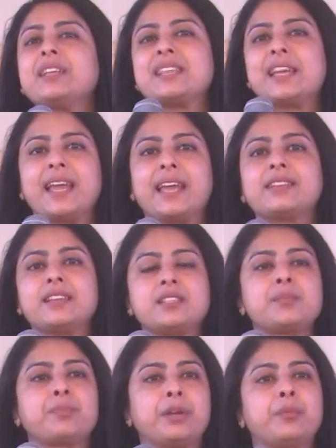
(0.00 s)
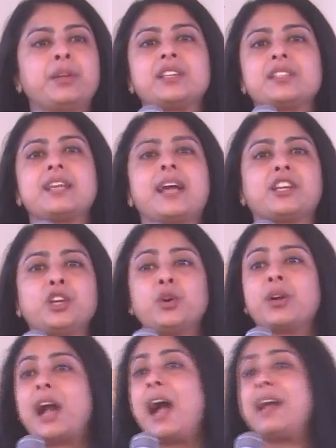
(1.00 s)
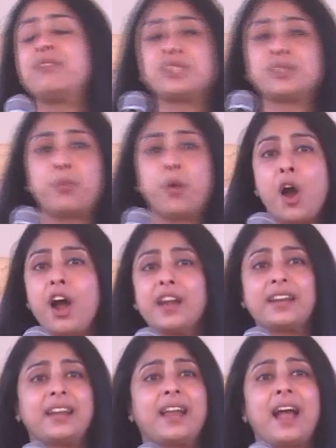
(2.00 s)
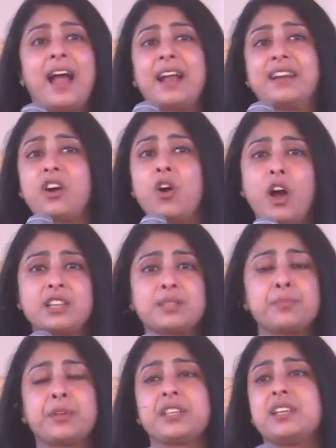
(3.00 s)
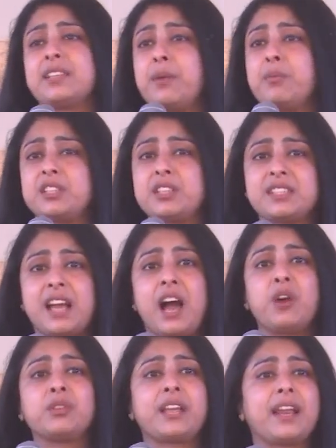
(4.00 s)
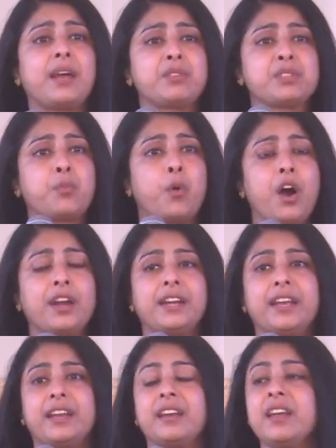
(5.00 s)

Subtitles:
take this privilege that, look, I was born and I had a hospital, there was a town that I was born in,